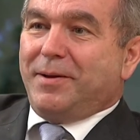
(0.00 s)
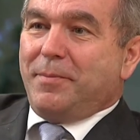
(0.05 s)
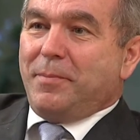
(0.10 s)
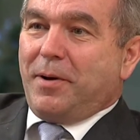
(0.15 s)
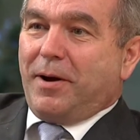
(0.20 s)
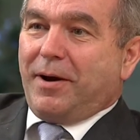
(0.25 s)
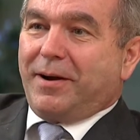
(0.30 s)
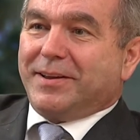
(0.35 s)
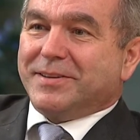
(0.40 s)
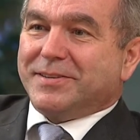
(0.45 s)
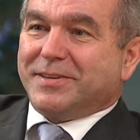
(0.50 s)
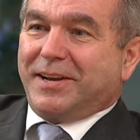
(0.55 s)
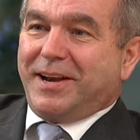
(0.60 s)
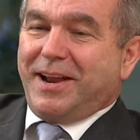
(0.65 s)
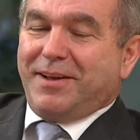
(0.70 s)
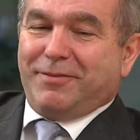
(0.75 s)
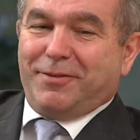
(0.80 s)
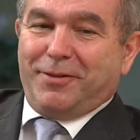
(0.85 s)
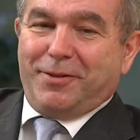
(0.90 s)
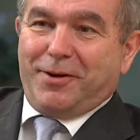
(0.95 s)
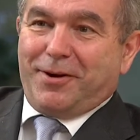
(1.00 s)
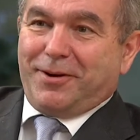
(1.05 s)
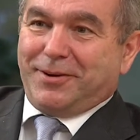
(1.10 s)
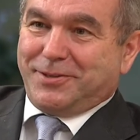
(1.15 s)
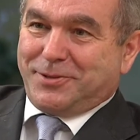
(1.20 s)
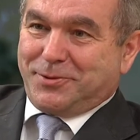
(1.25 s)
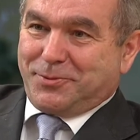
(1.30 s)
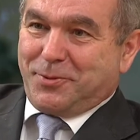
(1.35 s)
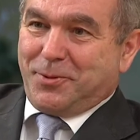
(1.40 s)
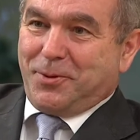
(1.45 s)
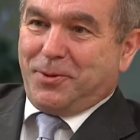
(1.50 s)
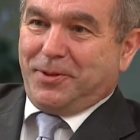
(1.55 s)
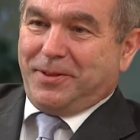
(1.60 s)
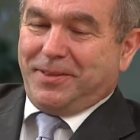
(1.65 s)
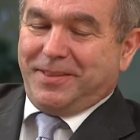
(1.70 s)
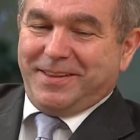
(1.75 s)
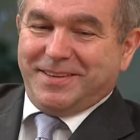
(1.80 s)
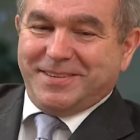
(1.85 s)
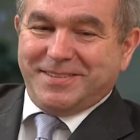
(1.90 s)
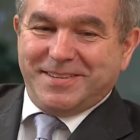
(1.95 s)
America's going to have a large role
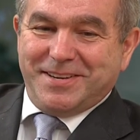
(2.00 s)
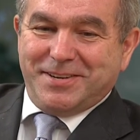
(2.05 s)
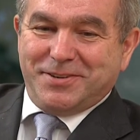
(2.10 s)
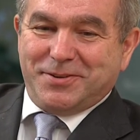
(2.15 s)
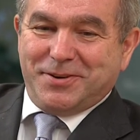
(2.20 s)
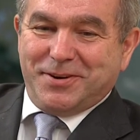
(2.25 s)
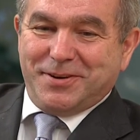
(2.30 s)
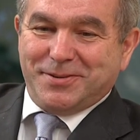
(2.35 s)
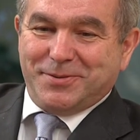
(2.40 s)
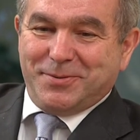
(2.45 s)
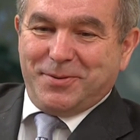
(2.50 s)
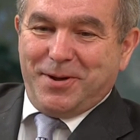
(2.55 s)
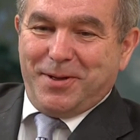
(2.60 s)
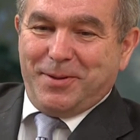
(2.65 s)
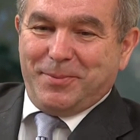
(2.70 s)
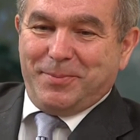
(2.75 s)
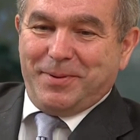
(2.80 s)
in this century as well.